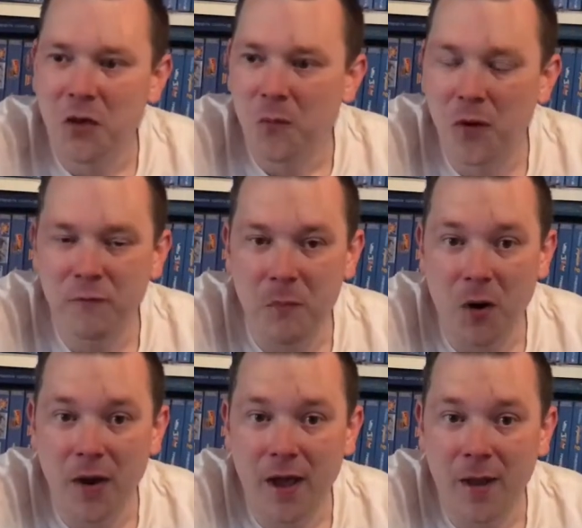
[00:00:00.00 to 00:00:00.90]
with
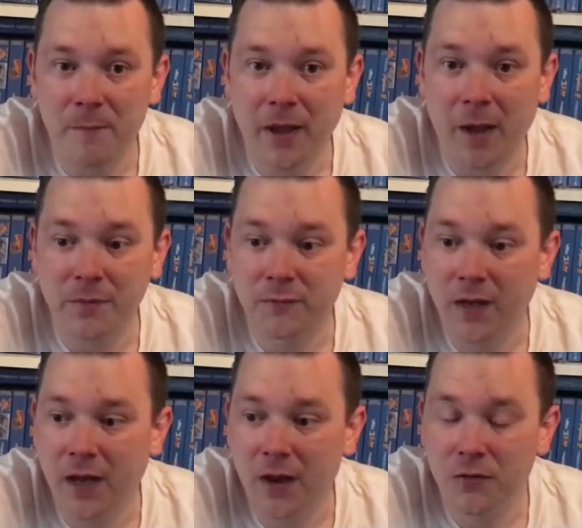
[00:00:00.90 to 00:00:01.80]
my pickups
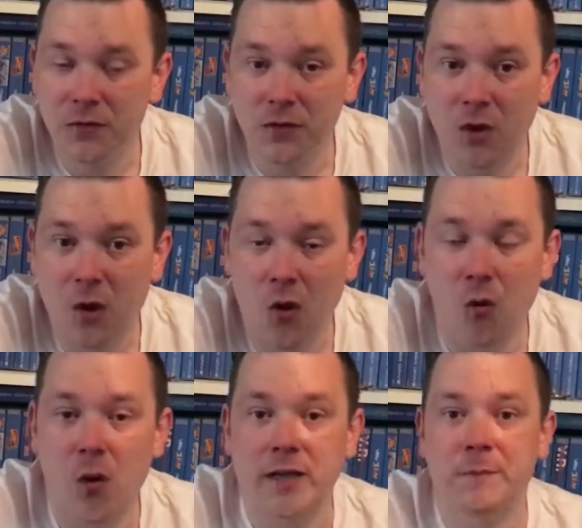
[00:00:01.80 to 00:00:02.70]
videos, I
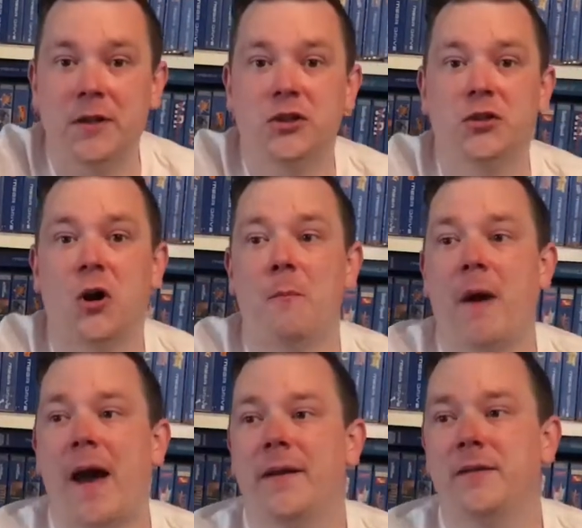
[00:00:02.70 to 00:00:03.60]
always mention Tom
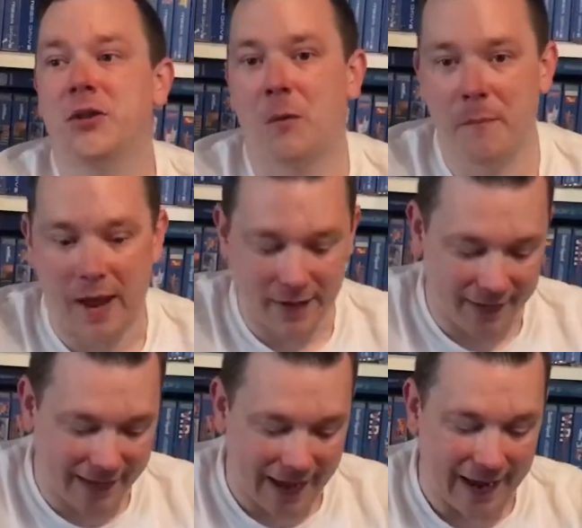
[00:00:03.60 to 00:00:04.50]
Batten. Tom Batten,
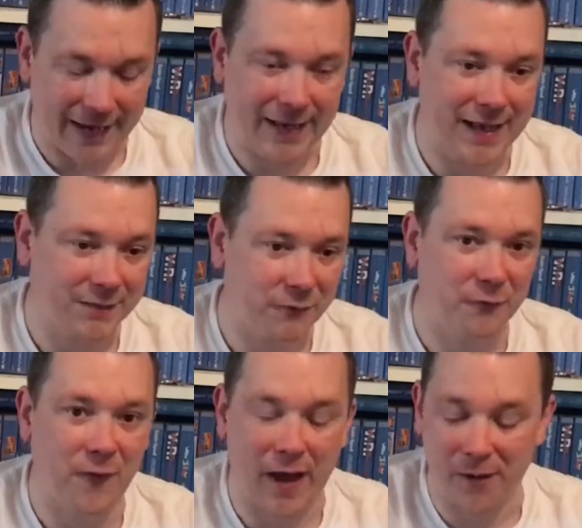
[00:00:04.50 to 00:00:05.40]
again, he hasn't
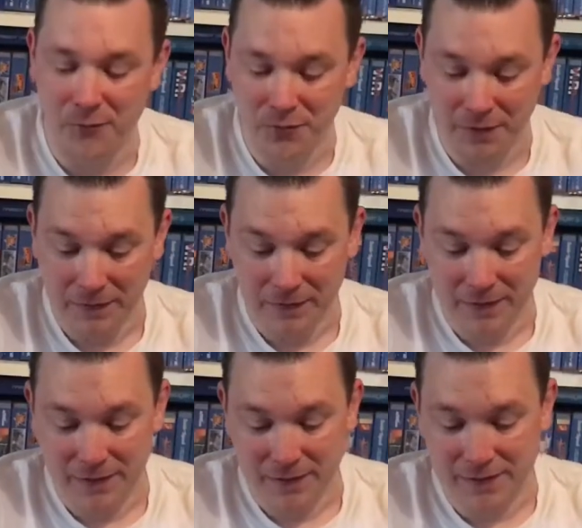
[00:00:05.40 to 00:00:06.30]
failed
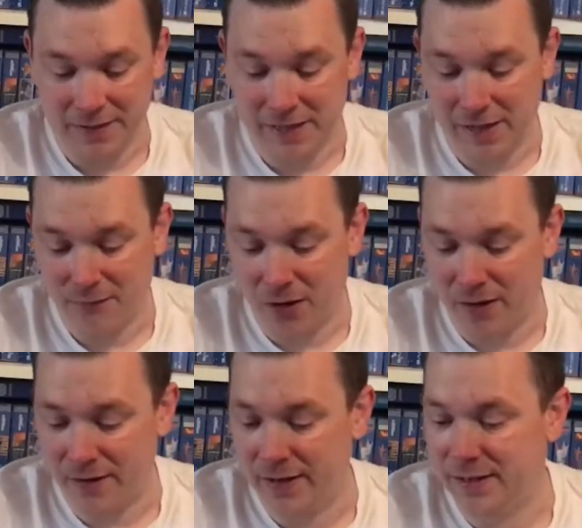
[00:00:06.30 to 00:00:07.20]
to deliver.
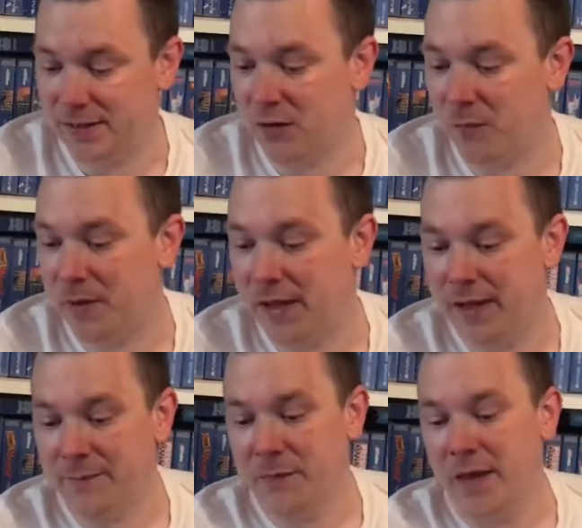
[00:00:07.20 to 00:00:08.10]
He's got
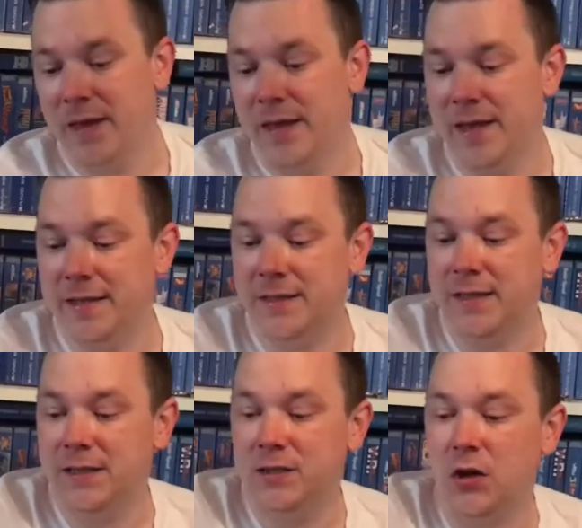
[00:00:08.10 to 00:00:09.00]
me
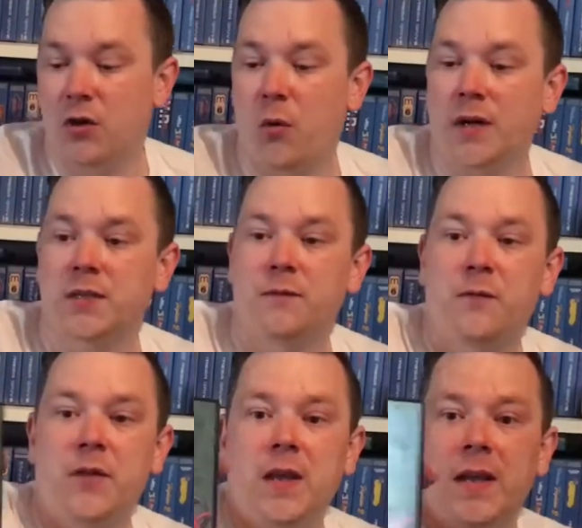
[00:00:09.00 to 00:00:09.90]
Izzy's Quest
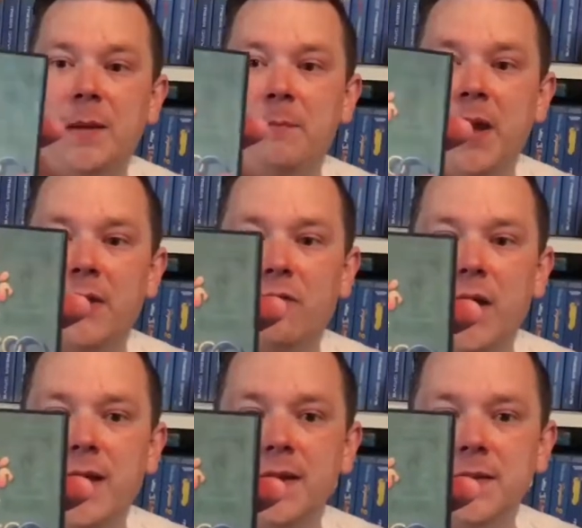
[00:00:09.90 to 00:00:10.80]
for the Olympic
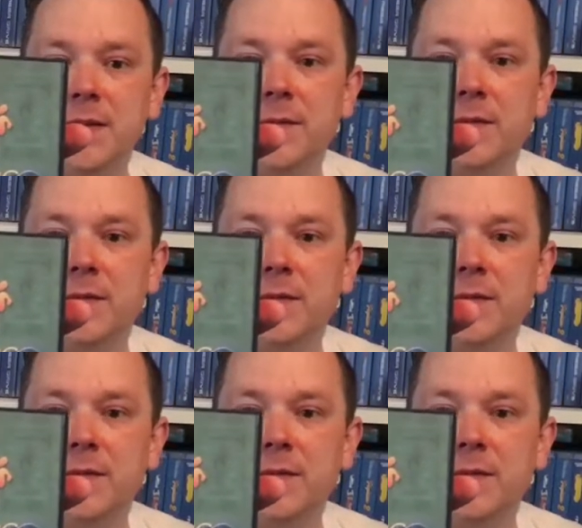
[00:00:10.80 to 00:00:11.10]
Rings.